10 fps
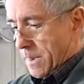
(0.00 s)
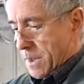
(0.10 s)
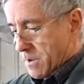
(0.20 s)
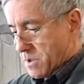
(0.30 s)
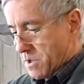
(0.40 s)

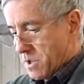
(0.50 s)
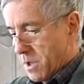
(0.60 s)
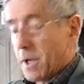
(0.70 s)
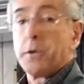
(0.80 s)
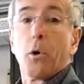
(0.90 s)
There's
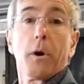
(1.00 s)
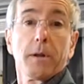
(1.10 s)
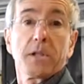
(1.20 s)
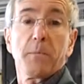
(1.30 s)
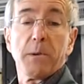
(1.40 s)
a door
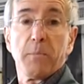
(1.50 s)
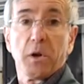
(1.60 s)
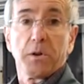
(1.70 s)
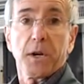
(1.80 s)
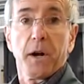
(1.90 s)
that's been
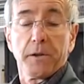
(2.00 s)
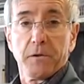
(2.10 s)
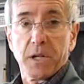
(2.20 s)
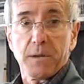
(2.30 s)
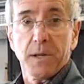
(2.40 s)
built
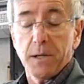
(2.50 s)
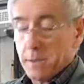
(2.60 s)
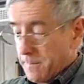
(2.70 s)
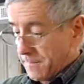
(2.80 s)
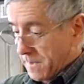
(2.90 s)
underneath it.
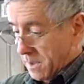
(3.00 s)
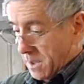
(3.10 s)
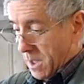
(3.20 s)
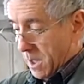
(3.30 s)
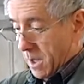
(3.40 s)

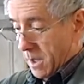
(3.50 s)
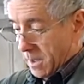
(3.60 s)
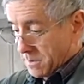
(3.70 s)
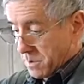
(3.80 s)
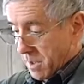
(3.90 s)

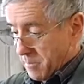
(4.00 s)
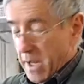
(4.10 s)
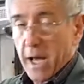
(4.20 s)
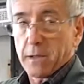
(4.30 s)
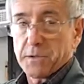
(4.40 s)
It's got
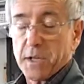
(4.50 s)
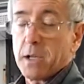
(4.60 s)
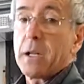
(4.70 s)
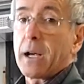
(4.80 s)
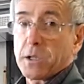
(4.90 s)
panels in
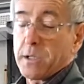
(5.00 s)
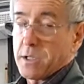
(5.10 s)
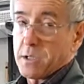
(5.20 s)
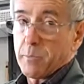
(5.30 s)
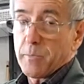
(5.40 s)
it. Actually,
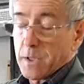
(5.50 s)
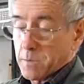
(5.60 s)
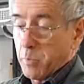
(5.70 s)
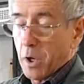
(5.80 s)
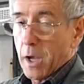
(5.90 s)
it's
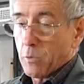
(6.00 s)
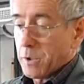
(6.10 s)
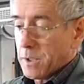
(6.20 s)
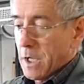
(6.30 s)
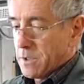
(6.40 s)
plywood.